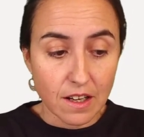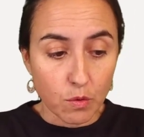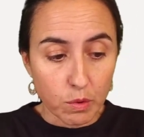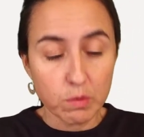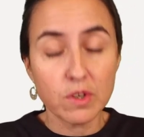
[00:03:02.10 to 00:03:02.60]

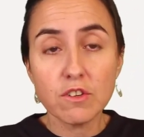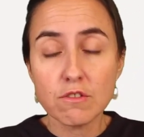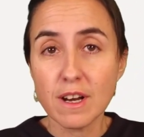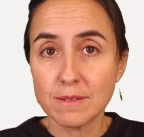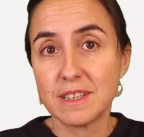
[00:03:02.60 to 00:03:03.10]
Now we want to
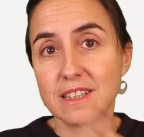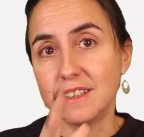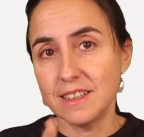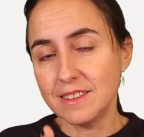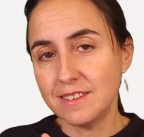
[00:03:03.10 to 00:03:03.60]
grab
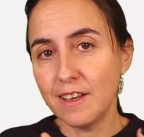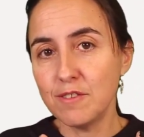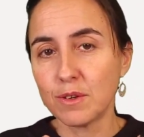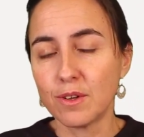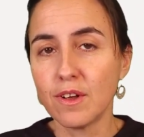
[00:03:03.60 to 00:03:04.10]
this
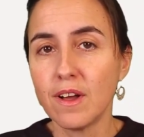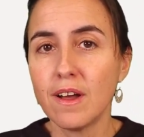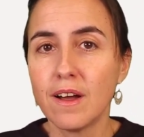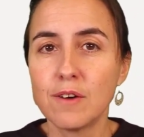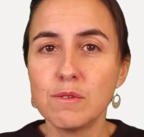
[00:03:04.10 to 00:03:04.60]
table
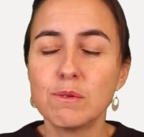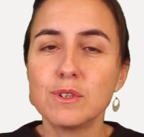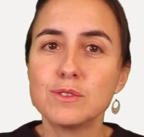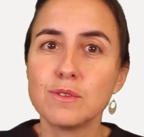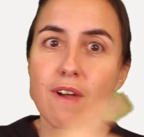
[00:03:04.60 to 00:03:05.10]
and we
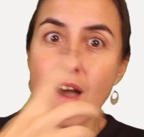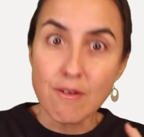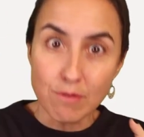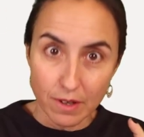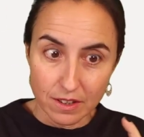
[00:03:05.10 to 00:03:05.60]
want to do the
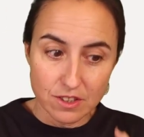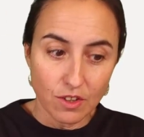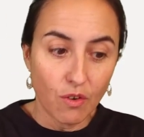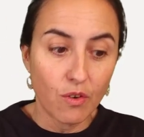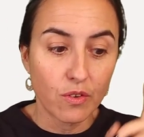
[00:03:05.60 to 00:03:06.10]
average
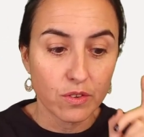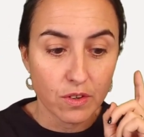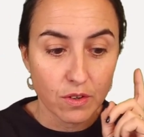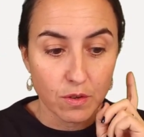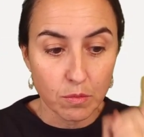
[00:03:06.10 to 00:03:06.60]

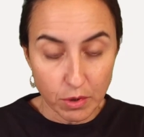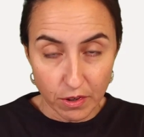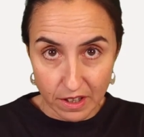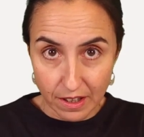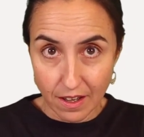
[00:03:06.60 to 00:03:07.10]
on
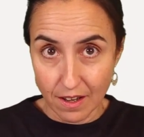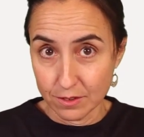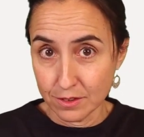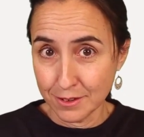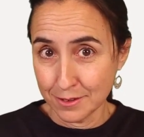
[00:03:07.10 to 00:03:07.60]
product
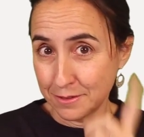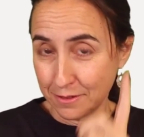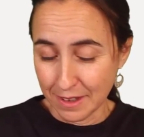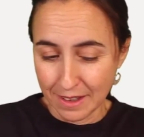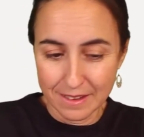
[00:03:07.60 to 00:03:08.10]
count,
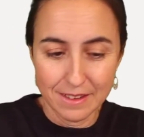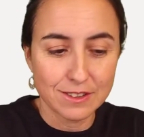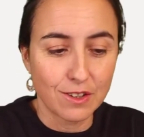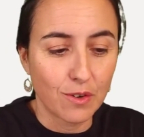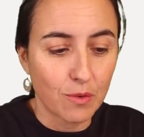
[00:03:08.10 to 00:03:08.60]
right?
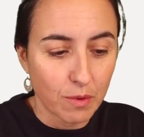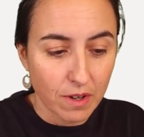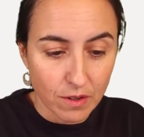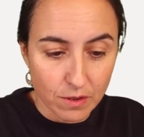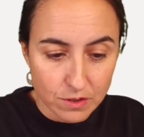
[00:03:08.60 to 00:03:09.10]
So
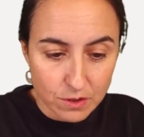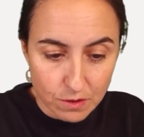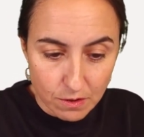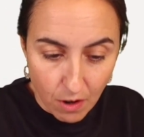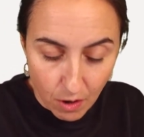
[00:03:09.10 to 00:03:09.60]
we're going
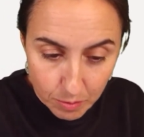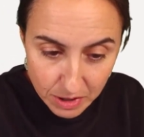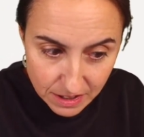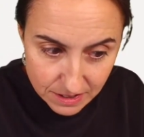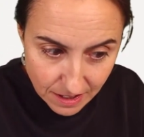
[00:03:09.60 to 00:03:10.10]
to copy
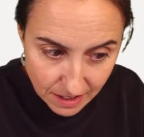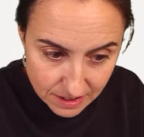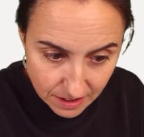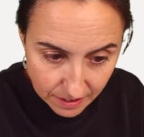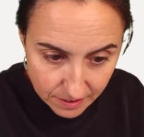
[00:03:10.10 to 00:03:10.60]
this
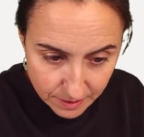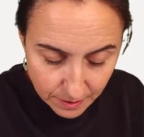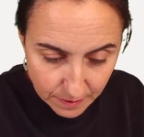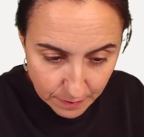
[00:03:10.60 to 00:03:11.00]
DAX thing,